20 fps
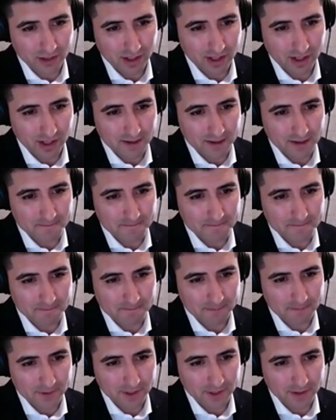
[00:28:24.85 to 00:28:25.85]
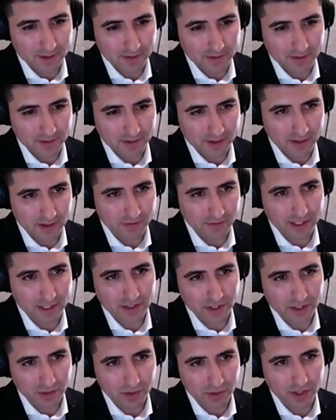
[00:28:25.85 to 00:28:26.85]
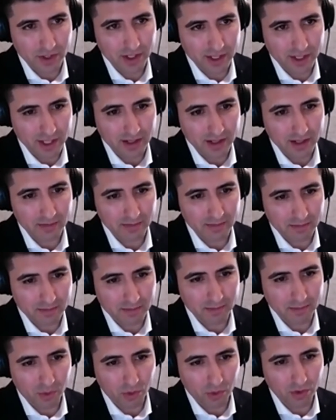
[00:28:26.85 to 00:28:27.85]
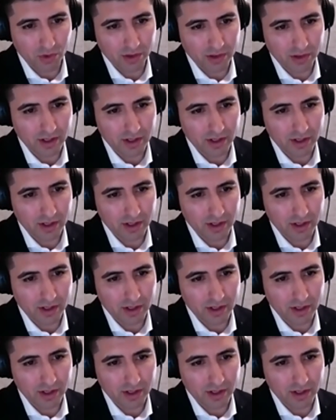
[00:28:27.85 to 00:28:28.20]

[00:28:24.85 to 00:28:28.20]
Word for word: Um, so eventually we're going to get more